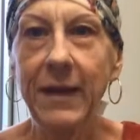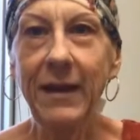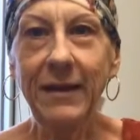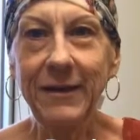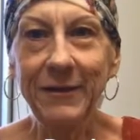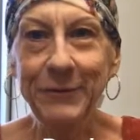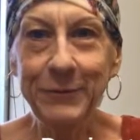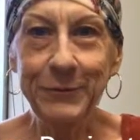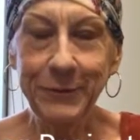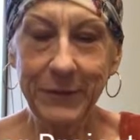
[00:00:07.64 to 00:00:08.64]

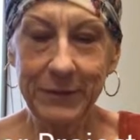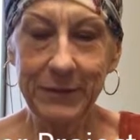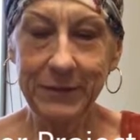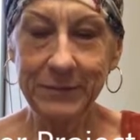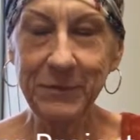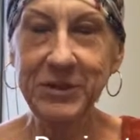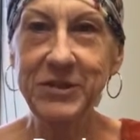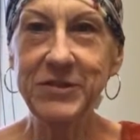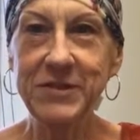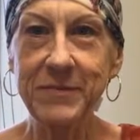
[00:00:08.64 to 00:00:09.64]
Hello, I'm going
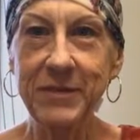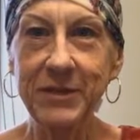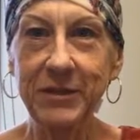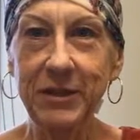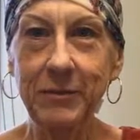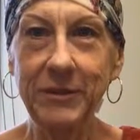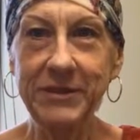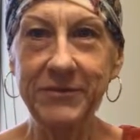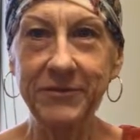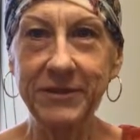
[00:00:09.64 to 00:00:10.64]
to do something a little bit
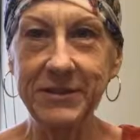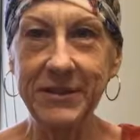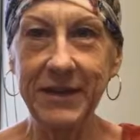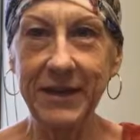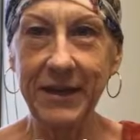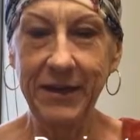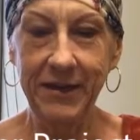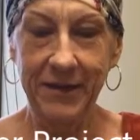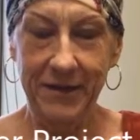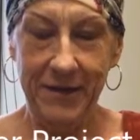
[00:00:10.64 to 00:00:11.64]
different today.
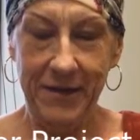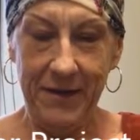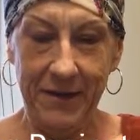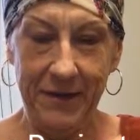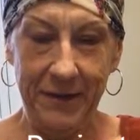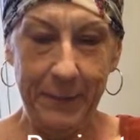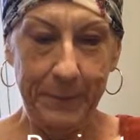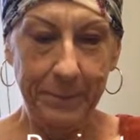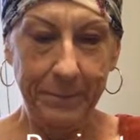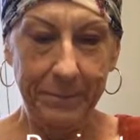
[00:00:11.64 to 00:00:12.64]
I
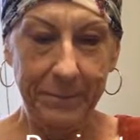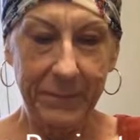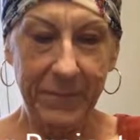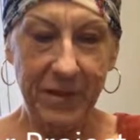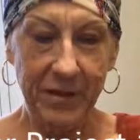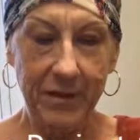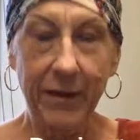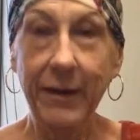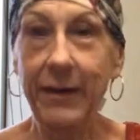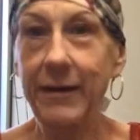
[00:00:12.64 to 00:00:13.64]

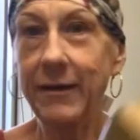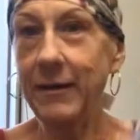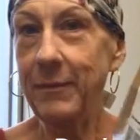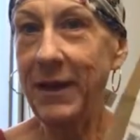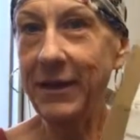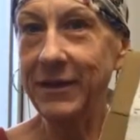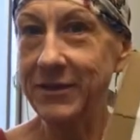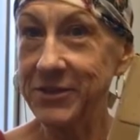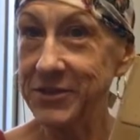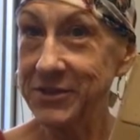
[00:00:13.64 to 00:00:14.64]
got a
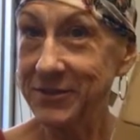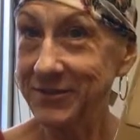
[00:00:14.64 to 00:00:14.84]
package.